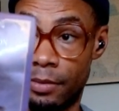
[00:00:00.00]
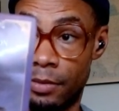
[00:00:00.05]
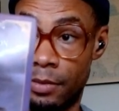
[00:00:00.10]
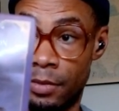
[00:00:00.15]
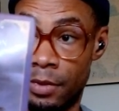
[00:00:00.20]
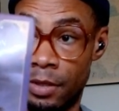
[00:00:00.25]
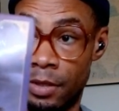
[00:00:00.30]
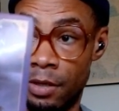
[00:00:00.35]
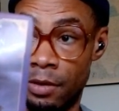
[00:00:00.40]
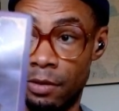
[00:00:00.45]

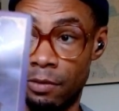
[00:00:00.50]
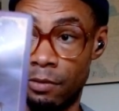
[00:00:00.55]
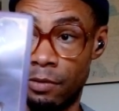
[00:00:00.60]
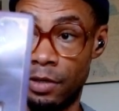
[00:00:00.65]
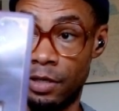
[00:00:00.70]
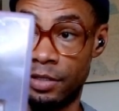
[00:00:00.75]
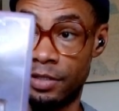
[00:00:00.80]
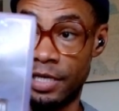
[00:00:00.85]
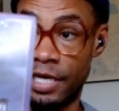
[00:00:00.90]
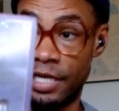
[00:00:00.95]

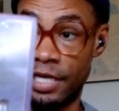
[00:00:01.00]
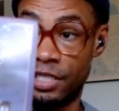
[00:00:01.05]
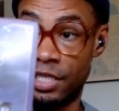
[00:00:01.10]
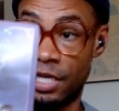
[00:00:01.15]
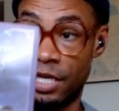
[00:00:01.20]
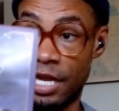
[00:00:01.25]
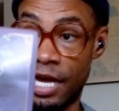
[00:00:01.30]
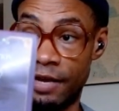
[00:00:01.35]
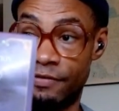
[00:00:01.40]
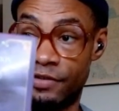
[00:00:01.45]
Realization, life
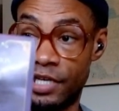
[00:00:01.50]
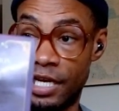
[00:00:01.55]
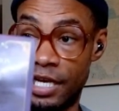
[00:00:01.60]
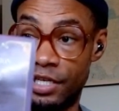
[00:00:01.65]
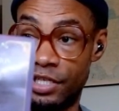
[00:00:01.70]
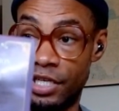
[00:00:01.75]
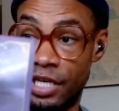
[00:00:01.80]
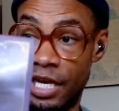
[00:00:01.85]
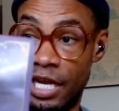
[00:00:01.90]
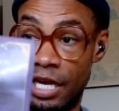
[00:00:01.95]
changing, and
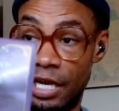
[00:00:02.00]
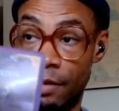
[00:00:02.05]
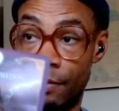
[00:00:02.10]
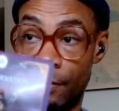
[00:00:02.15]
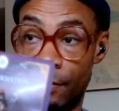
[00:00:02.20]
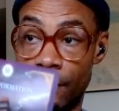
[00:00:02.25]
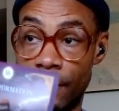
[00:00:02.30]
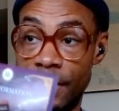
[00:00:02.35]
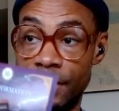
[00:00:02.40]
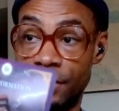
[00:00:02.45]

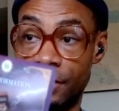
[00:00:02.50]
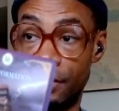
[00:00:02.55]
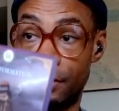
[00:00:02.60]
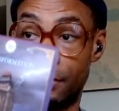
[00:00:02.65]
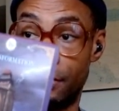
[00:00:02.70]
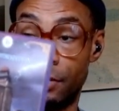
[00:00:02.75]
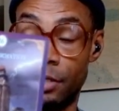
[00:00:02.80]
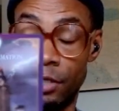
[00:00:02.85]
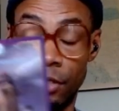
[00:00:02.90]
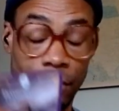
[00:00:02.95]
liberation. So you're
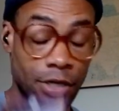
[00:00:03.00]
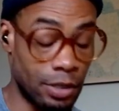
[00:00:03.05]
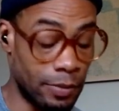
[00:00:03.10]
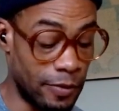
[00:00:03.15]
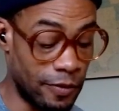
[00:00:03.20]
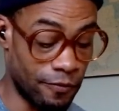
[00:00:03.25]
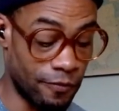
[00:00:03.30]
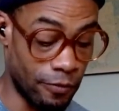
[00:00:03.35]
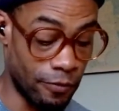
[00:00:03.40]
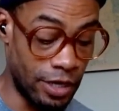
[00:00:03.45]
going to be
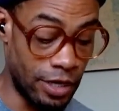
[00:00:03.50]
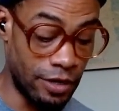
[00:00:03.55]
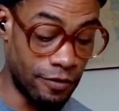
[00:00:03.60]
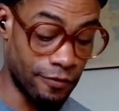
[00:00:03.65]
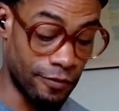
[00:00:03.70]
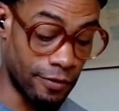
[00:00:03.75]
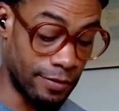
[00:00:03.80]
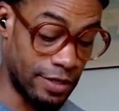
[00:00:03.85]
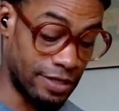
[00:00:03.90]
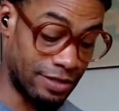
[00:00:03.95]
freed from this
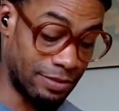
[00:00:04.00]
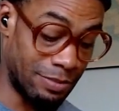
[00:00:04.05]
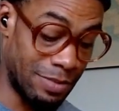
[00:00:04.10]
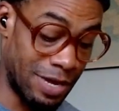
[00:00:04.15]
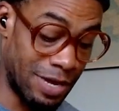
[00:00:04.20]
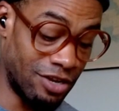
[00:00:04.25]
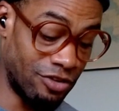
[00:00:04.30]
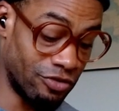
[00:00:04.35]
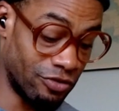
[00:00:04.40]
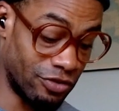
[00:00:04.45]

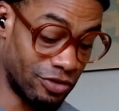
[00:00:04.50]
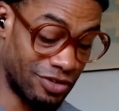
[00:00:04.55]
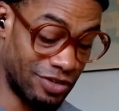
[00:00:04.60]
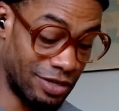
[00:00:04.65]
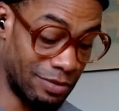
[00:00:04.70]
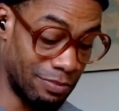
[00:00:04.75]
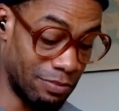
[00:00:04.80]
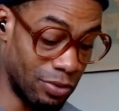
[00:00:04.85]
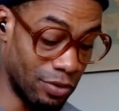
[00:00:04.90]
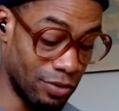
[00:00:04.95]
matrixy
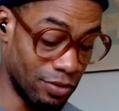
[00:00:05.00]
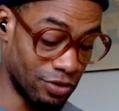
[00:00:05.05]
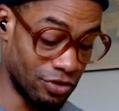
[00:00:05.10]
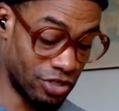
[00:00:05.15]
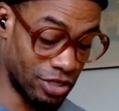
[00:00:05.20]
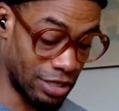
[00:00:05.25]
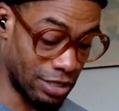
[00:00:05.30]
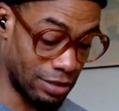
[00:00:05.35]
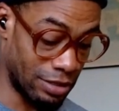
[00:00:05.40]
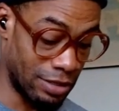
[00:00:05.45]
bullshit
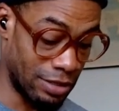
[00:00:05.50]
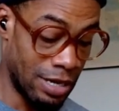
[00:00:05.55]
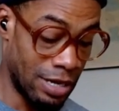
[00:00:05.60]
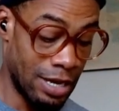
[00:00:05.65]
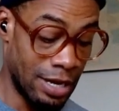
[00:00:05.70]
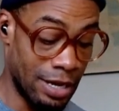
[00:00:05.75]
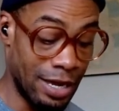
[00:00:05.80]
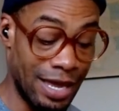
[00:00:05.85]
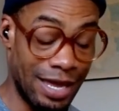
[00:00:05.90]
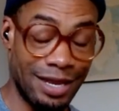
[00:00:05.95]

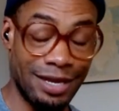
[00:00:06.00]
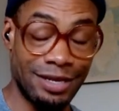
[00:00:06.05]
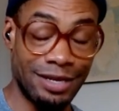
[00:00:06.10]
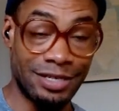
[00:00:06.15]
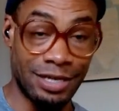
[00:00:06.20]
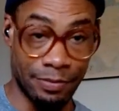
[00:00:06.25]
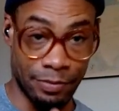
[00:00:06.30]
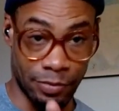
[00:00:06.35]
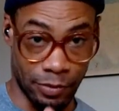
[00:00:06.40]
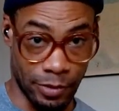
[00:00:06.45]

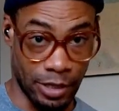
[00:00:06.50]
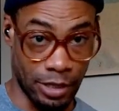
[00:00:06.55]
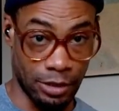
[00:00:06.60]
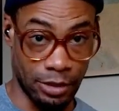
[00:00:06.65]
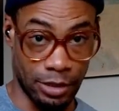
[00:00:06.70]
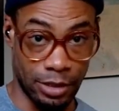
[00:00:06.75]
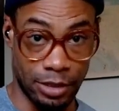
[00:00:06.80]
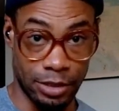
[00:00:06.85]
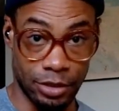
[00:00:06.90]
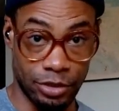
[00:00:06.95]
temporarily because
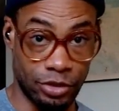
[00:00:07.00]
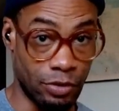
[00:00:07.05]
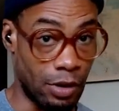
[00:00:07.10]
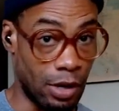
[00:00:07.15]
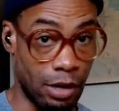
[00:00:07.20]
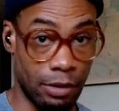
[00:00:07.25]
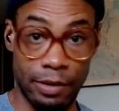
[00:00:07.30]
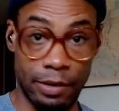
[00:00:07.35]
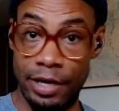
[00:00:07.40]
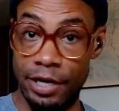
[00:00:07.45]
you already
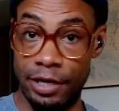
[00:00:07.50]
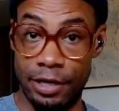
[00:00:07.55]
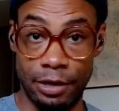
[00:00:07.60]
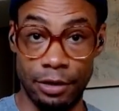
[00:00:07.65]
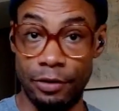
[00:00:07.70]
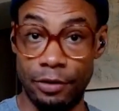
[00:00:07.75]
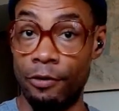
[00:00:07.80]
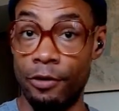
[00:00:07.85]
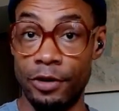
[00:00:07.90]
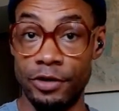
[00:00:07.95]
know the war is
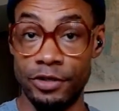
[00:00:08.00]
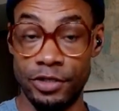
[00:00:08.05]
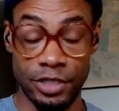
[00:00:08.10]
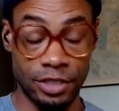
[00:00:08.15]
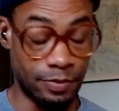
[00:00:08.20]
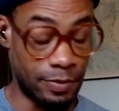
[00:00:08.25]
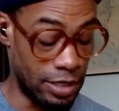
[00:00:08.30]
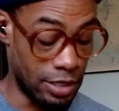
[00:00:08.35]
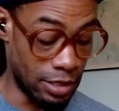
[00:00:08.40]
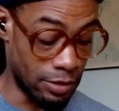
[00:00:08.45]
just beginning.
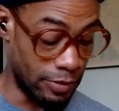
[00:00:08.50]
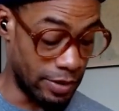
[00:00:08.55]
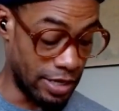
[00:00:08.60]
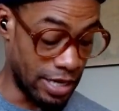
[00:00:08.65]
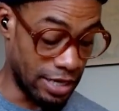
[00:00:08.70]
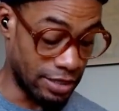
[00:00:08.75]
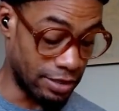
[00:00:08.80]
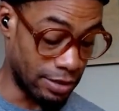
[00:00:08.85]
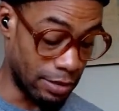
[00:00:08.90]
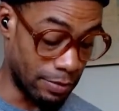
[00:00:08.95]
We got to come
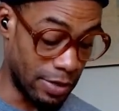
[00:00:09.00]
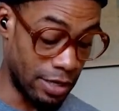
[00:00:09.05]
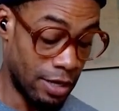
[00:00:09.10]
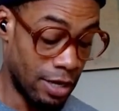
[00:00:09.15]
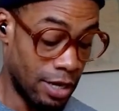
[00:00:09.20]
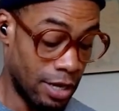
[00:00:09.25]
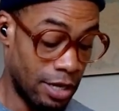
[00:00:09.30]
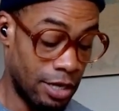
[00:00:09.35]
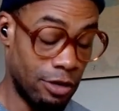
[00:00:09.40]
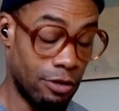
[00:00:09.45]
up. You
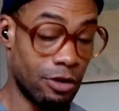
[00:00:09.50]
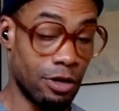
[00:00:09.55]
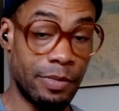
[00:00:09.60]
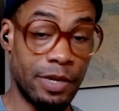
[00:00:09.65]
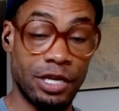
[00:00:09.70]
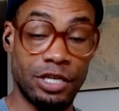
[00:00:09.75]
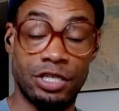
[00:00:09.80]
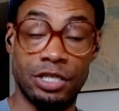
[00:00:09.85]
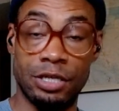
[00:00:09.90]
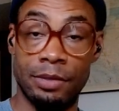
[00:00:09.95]
could be a
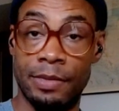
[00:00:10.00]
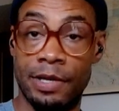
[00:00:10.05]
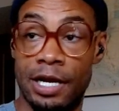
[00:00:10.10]
Gemini.